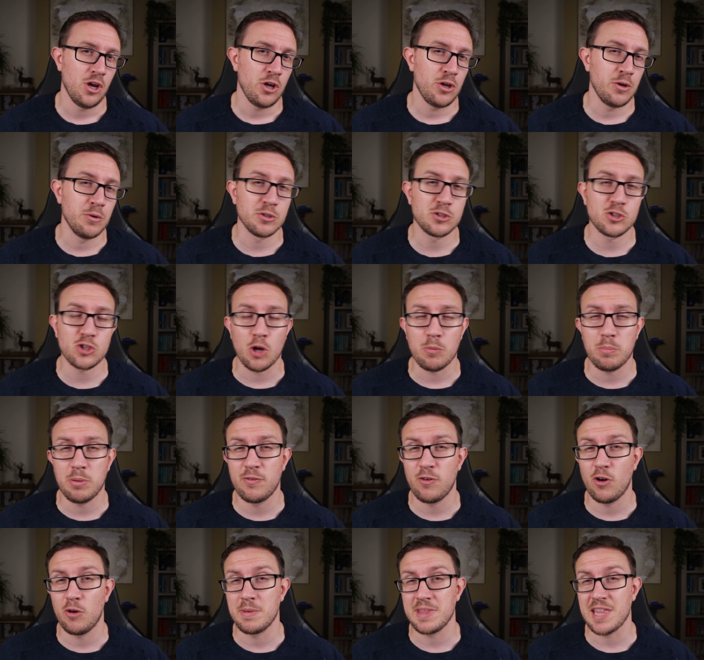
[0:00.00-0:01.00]
You will stop
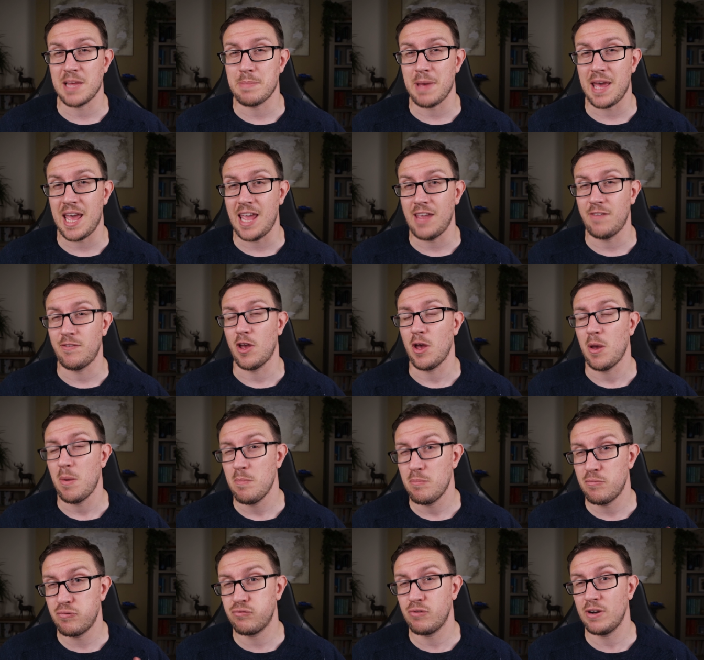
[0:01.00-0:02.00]
performing that behavior
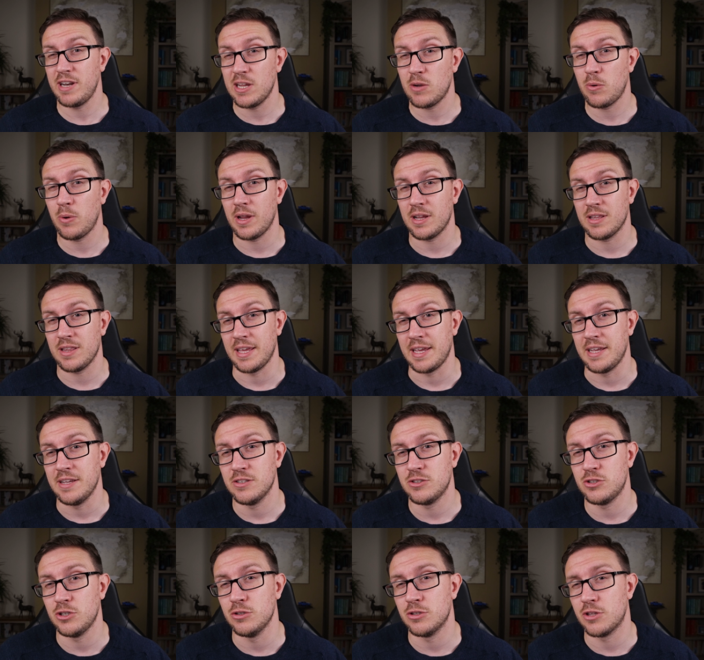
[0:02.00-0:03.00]
pretty quickly
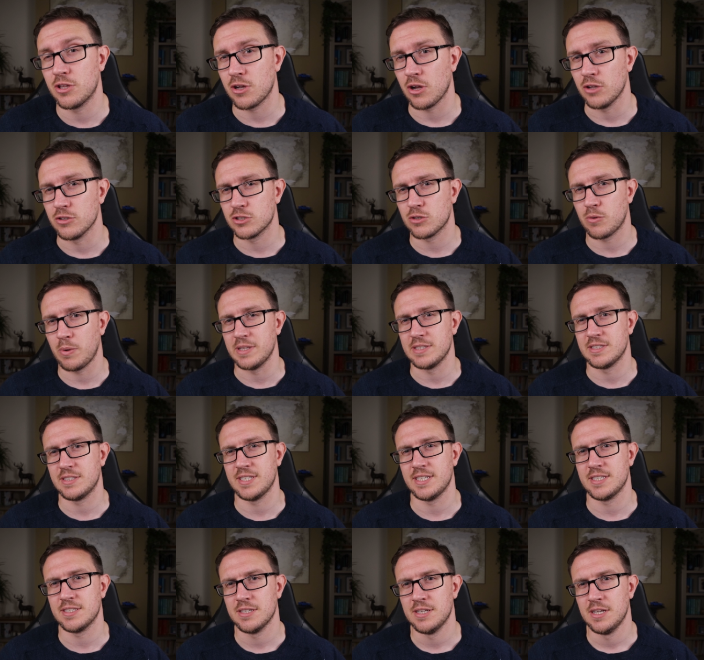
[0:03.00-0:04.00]
due to the
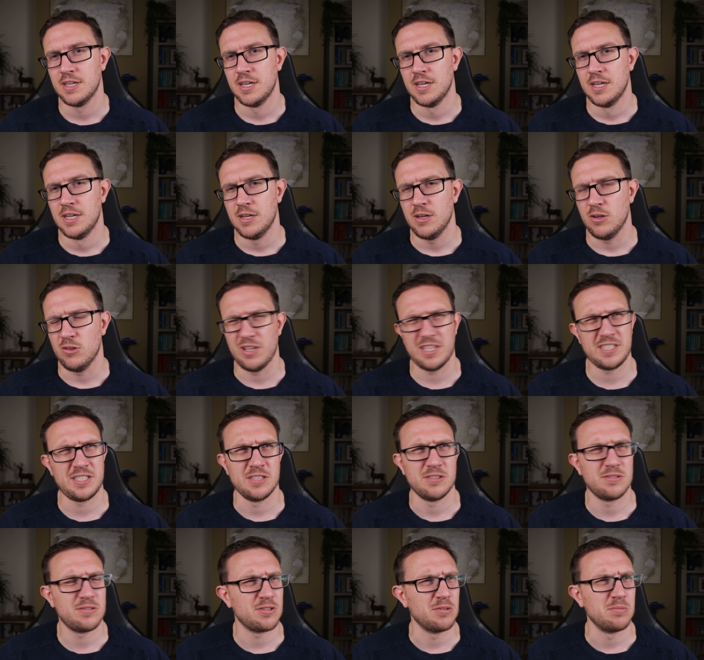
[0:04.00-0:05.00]
consequences, unless
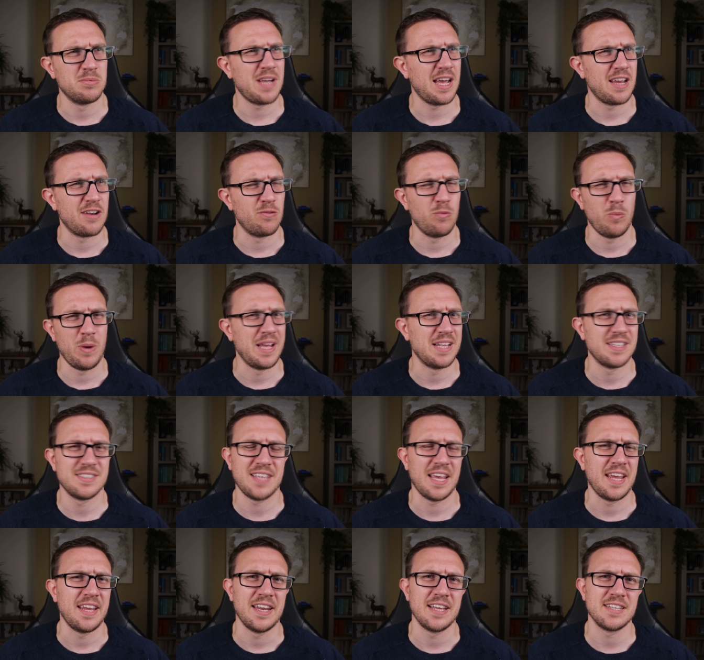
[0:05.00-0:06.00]
you're some kind of weird
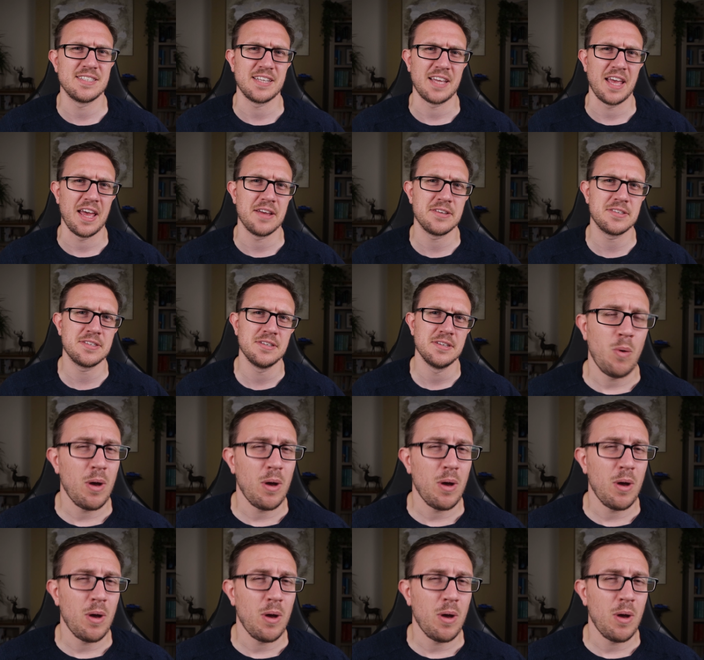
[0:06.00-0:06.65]
sadist, I guess.